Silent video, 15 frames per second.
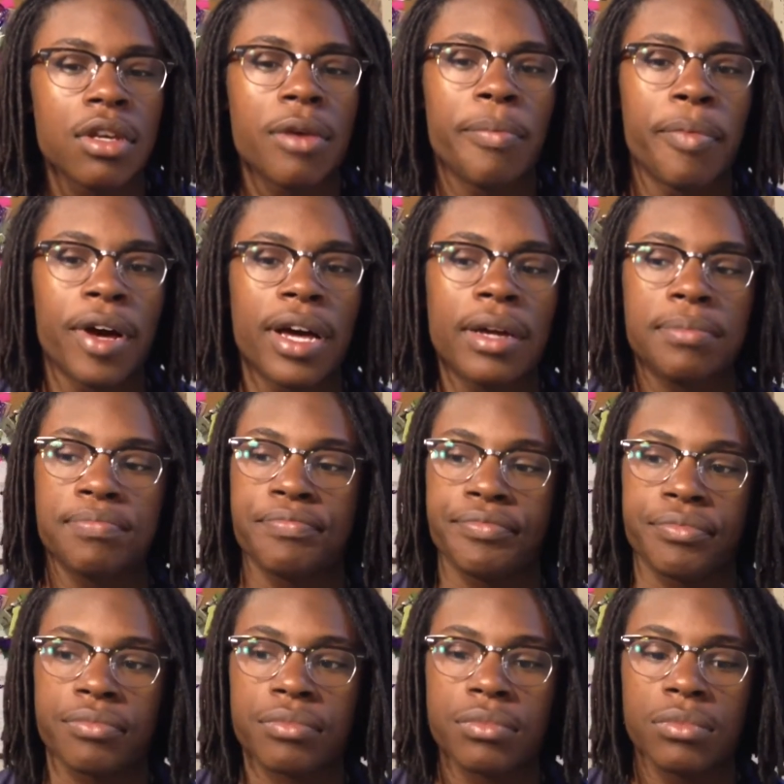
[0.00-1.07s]
But
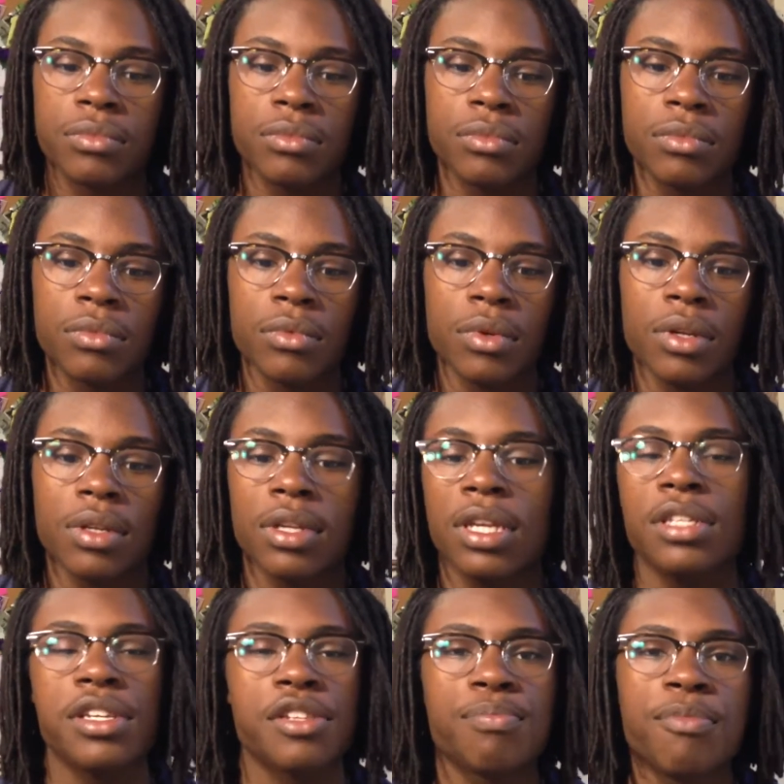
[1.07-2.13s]
he just